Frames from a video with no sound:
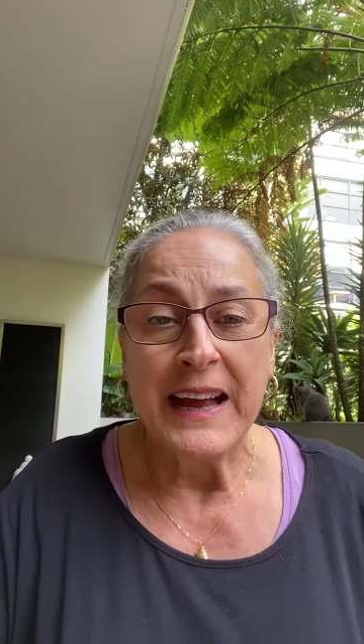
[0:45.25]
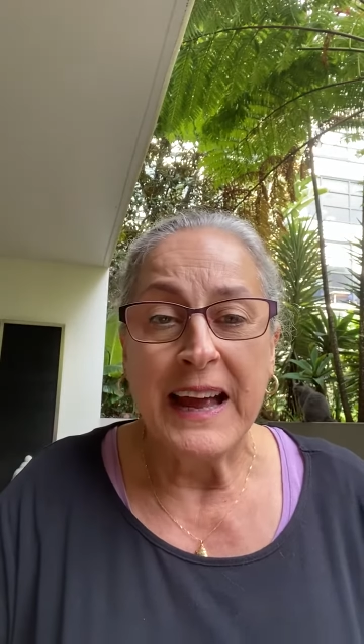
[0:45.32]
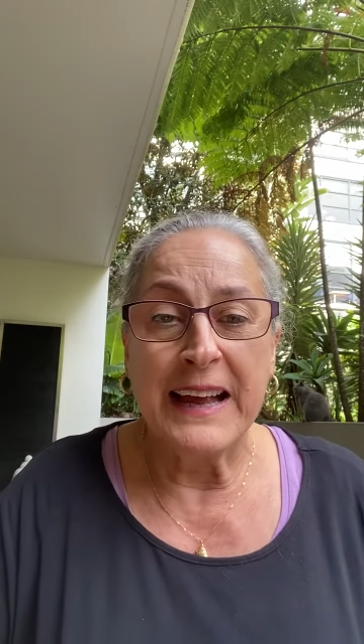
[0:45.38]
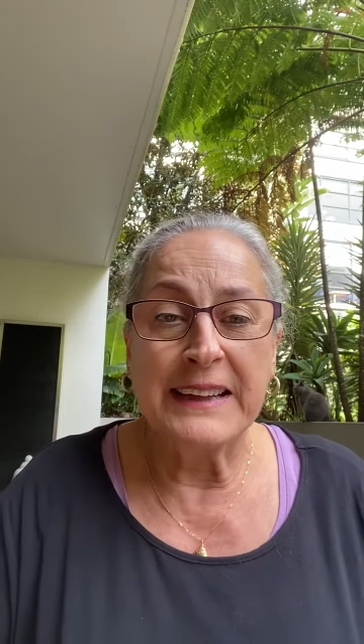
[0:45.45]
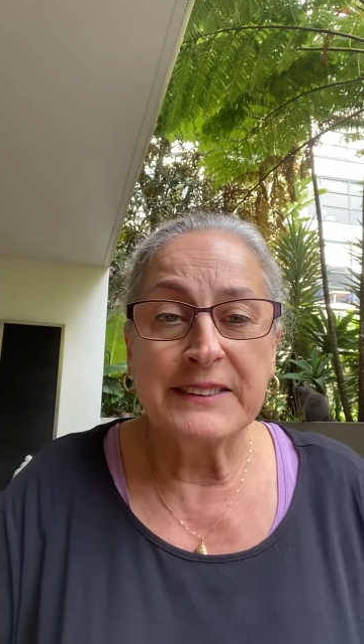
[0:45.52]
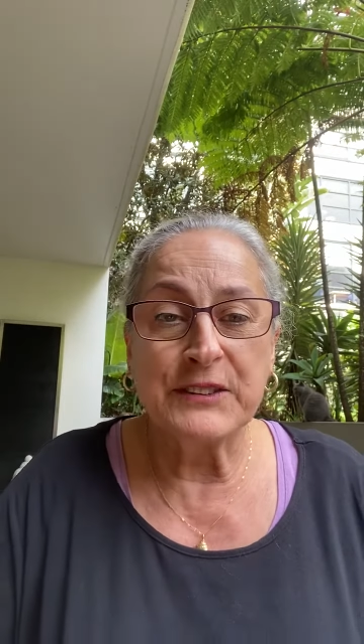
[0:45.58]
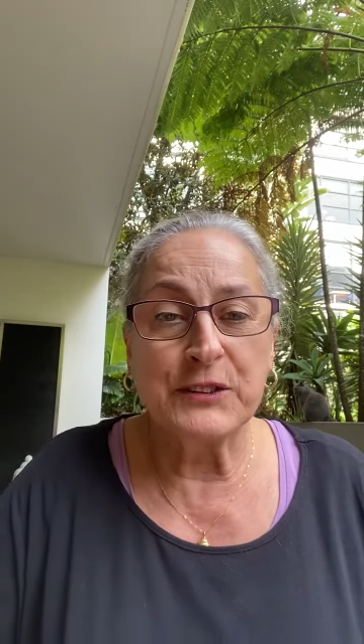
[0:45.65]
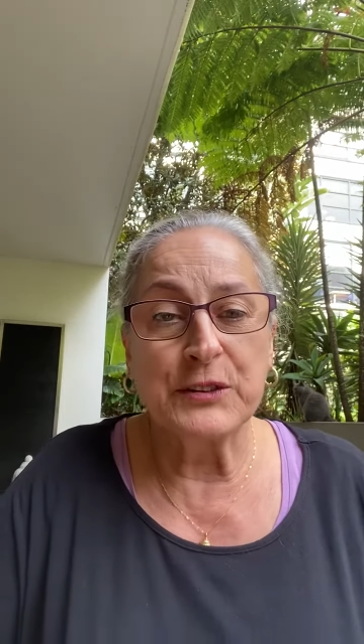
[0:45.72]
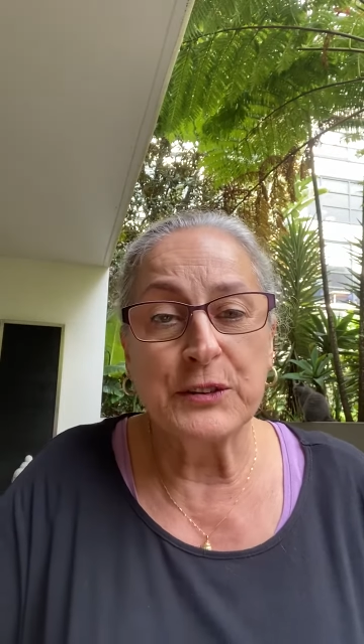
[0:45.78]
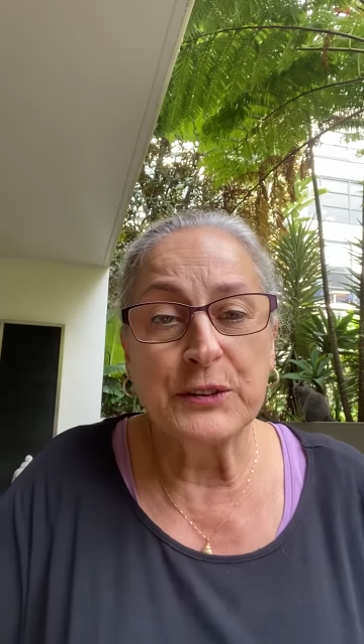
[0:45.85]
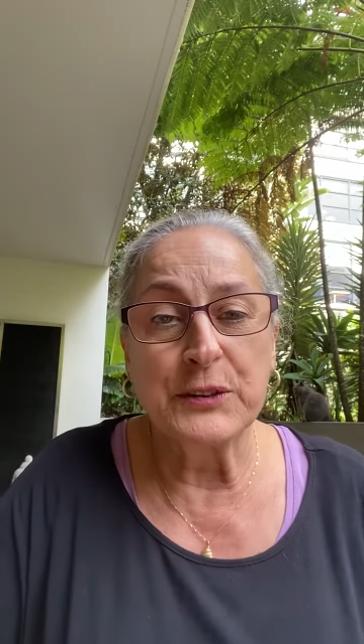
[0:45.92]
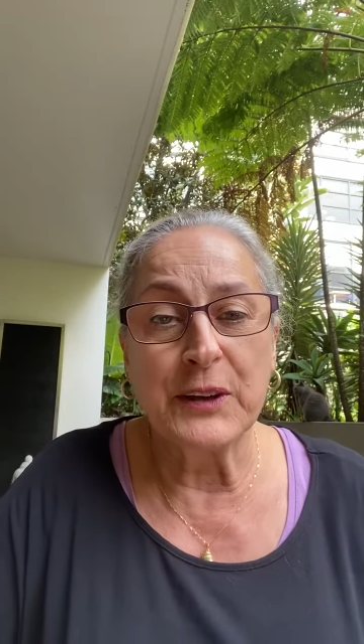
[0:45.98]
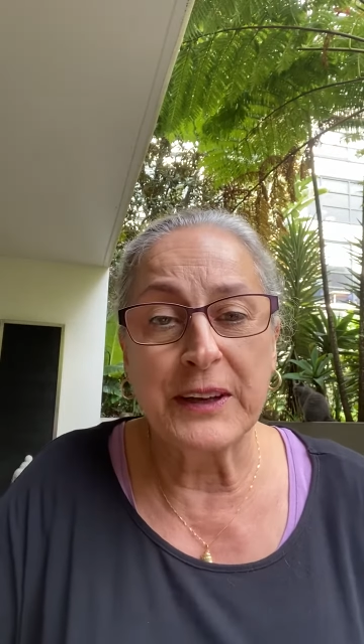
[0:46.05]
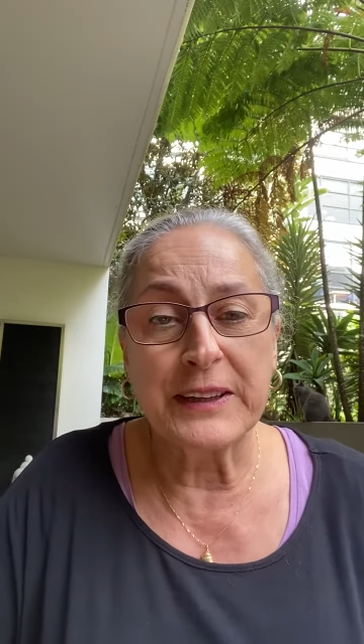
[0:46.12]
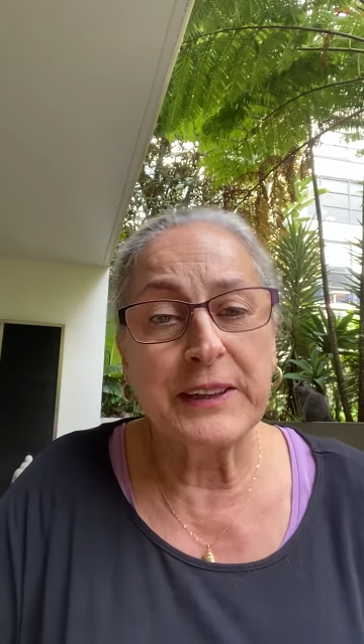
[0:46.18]
as to,
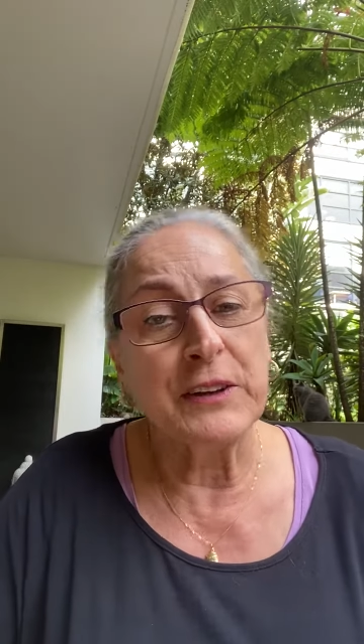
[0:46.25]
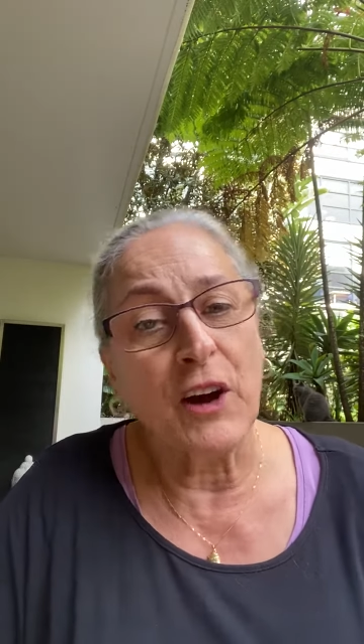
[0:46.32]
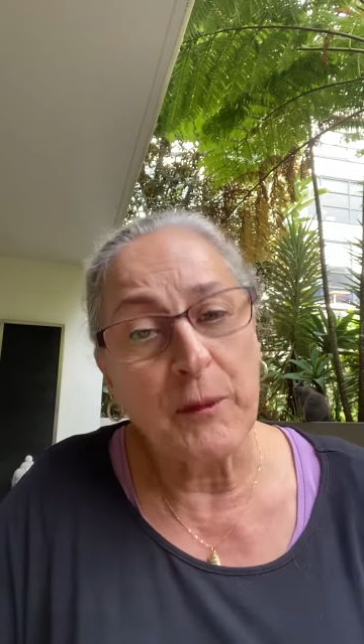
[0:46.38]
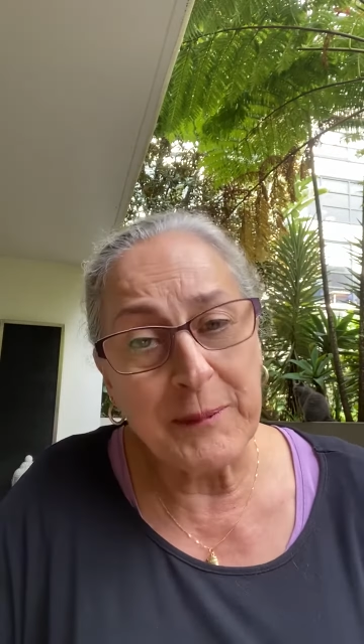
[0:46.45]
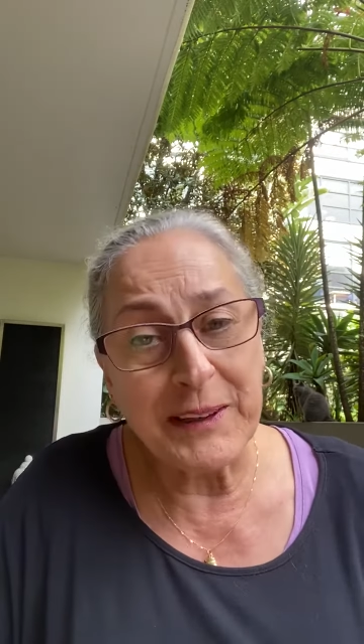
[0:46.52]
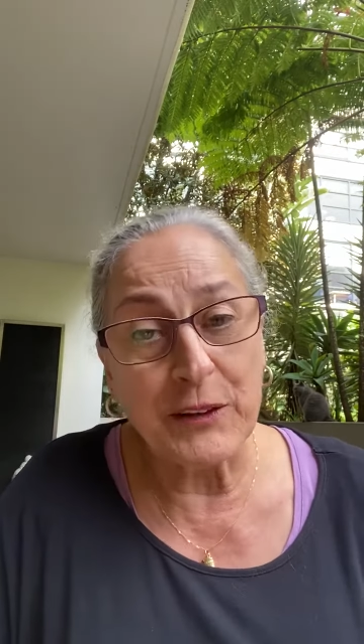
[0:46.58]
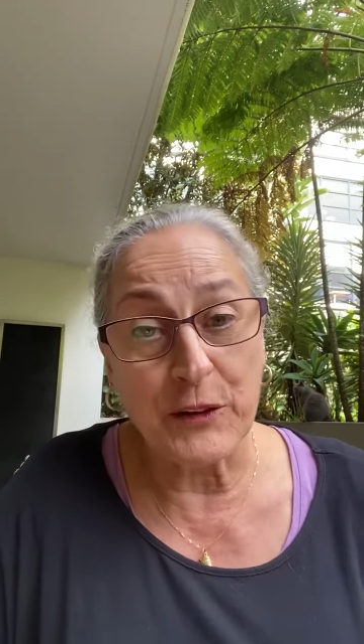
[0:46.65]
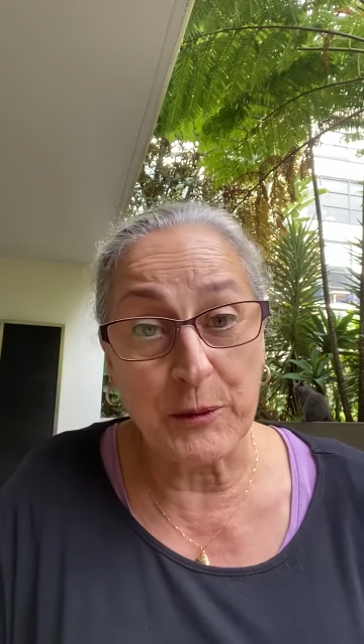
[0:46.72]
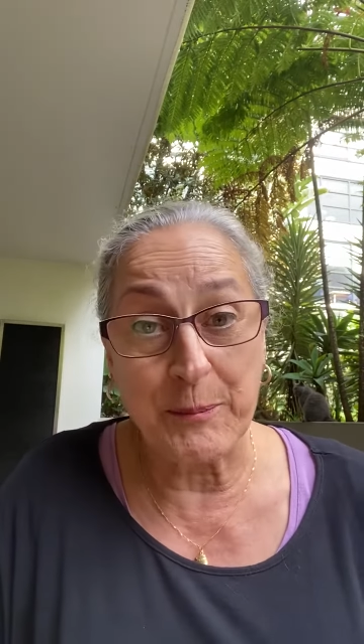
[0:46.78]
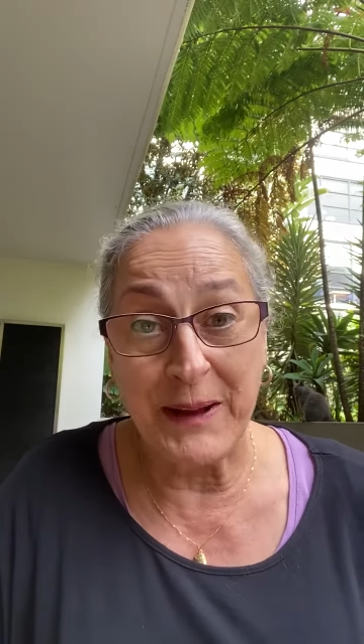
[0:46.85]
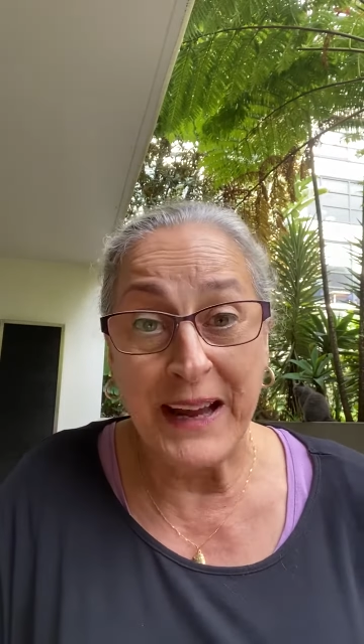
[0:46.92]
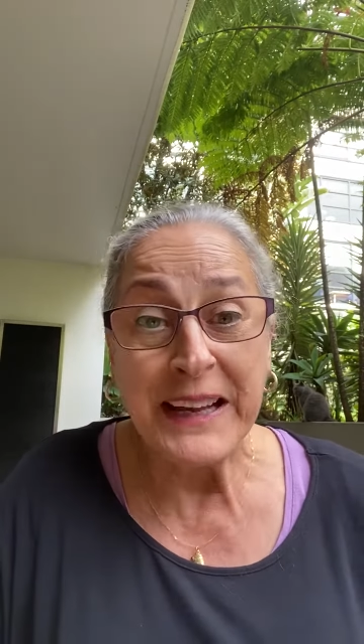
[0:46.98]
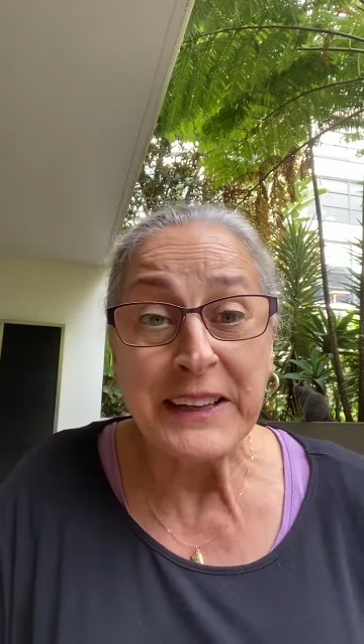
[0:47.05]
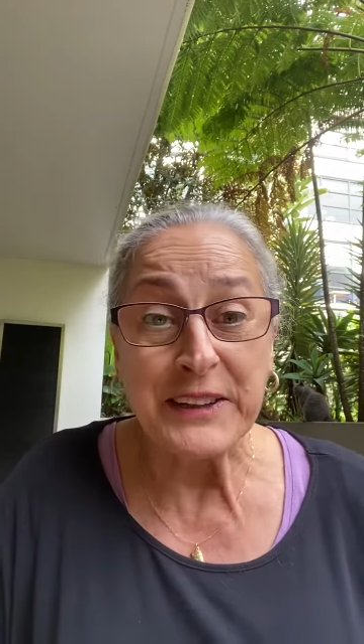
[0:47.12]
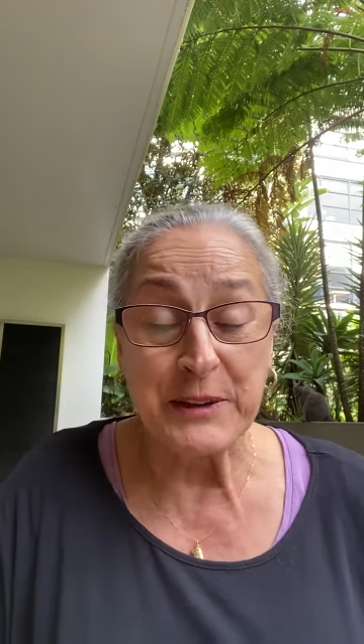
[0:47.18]
like, you know, I'm in a lot of
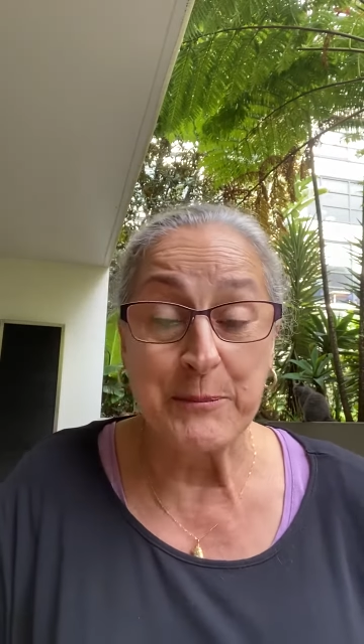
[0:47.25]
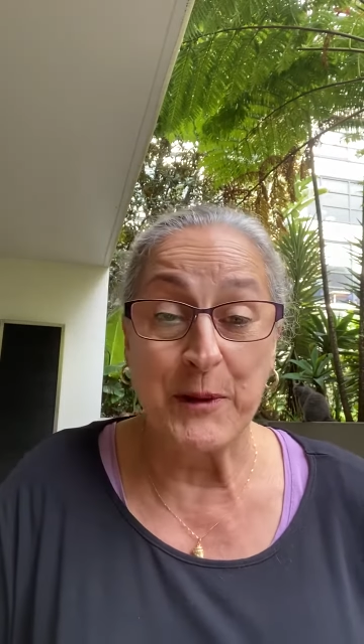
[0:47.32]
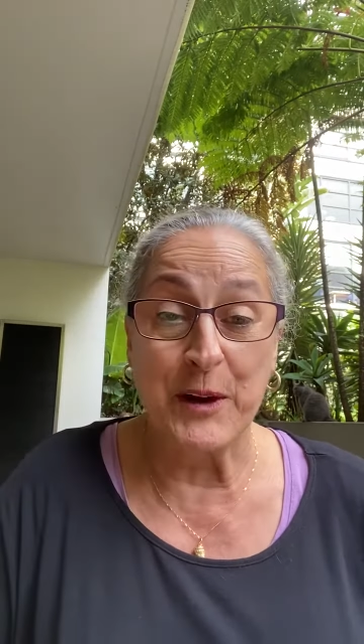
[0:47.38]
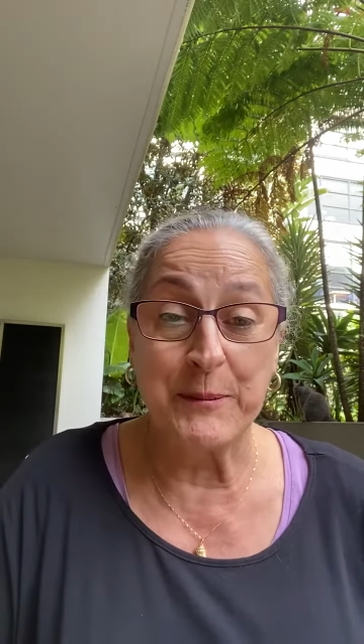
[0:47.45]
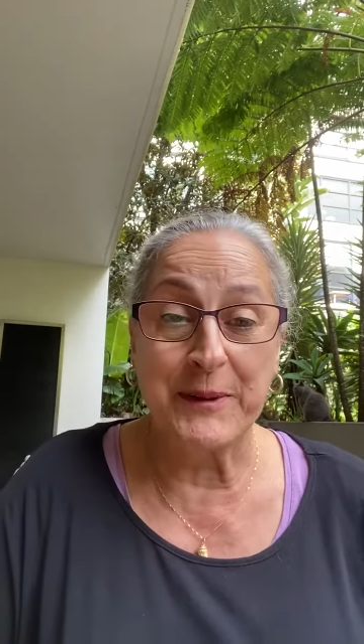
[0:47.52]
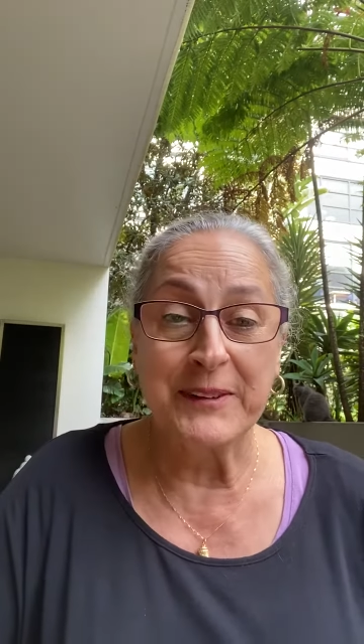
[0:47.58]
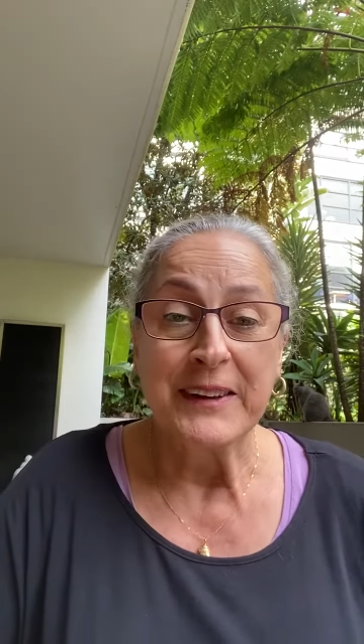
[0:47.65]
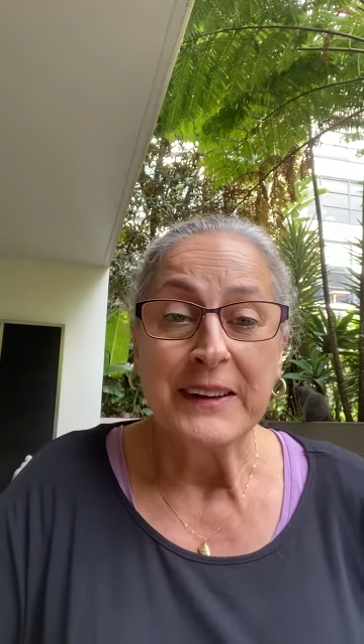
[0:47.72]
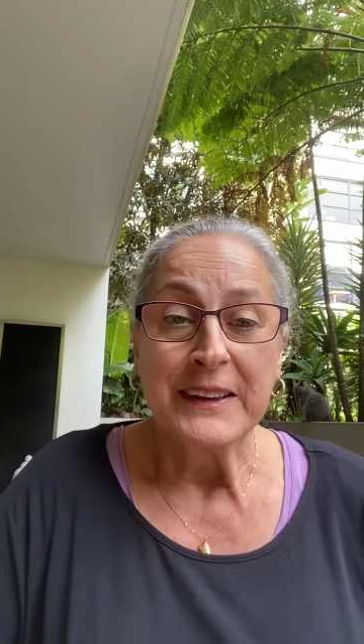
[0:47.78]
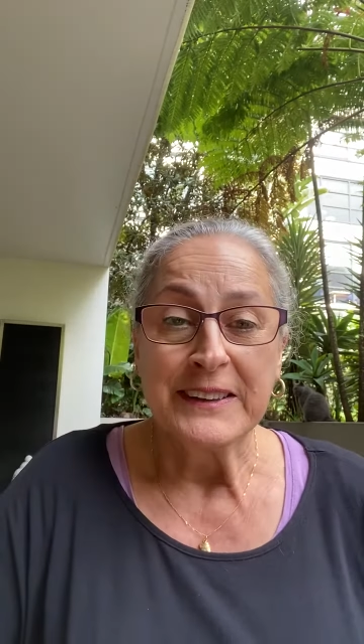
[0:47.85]
pain at the moment.